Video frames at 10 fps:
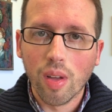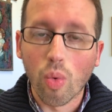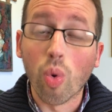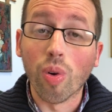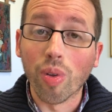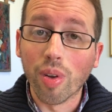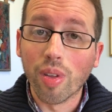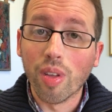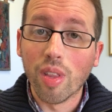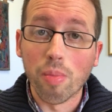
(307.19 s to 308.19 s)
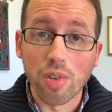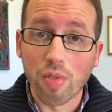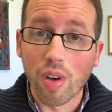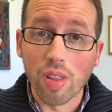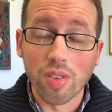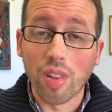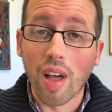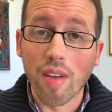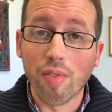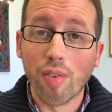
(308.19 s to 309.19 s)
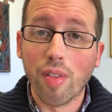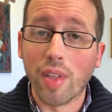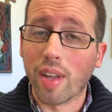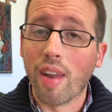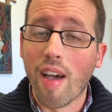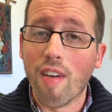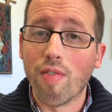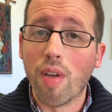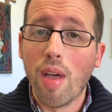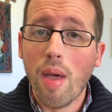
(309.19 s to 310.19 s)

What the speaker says: world, in the midst of all this life, that can have